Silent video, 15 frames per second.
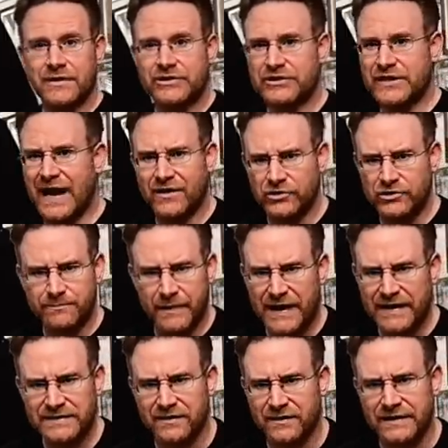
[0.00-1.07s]
shadows
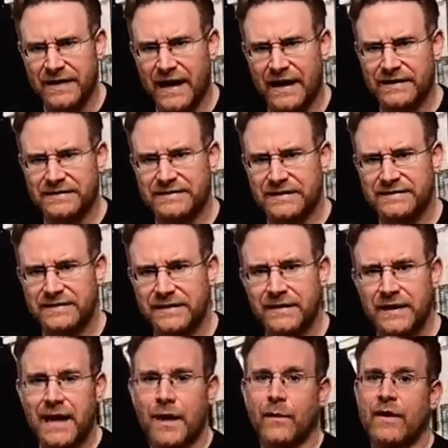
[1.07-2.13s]
basically
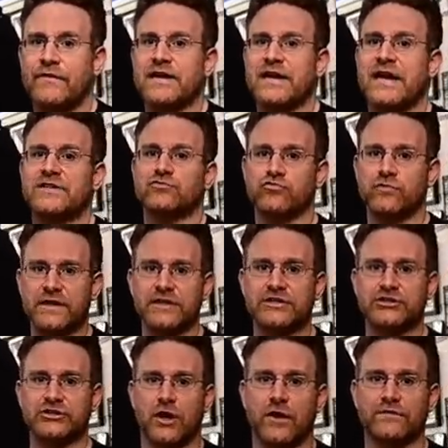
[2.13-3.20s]
non-existent, and we'll have a nice, really
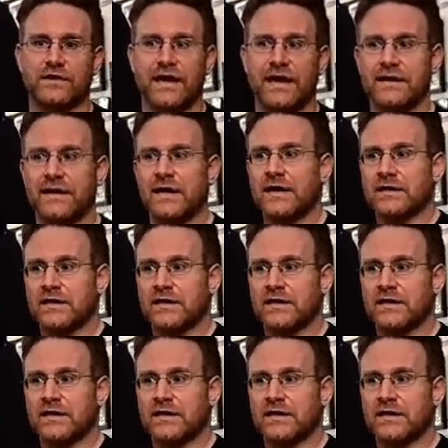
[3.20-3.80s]
soft light.